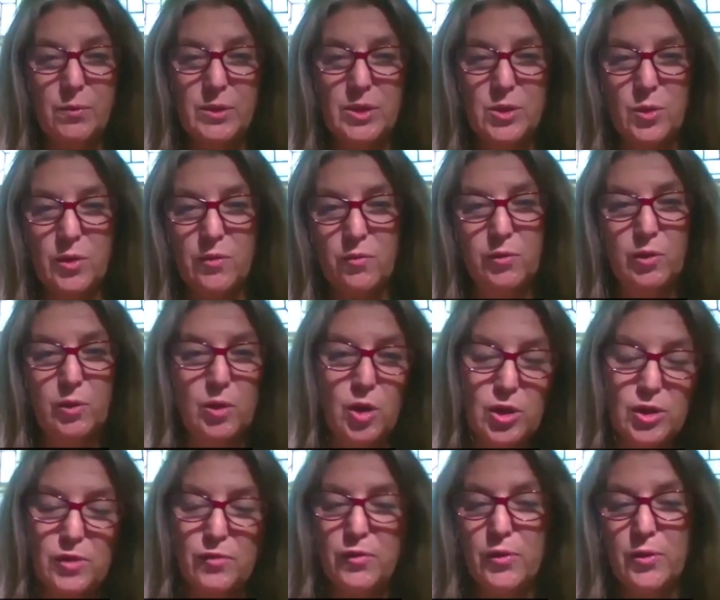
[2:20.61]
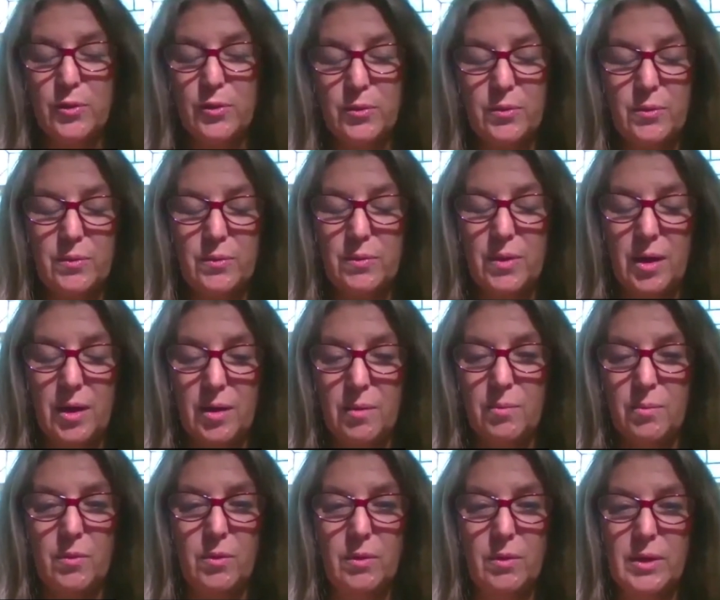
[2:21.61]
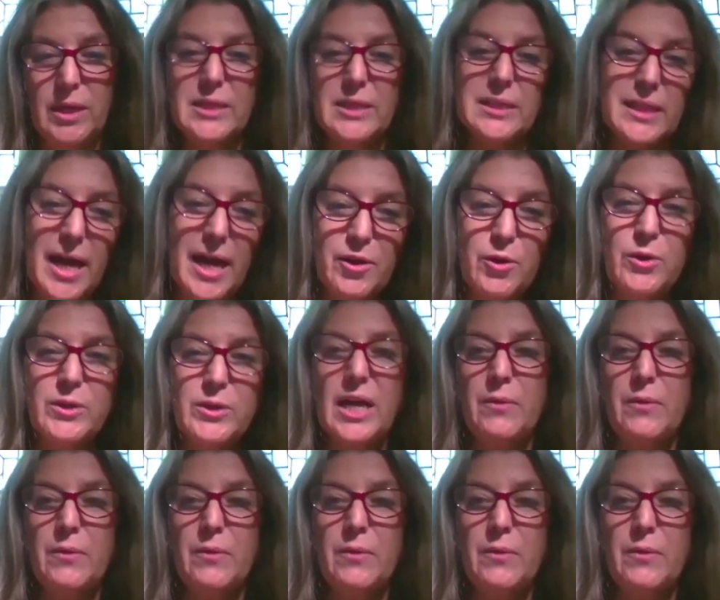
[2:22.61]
we sort of looked for his letters.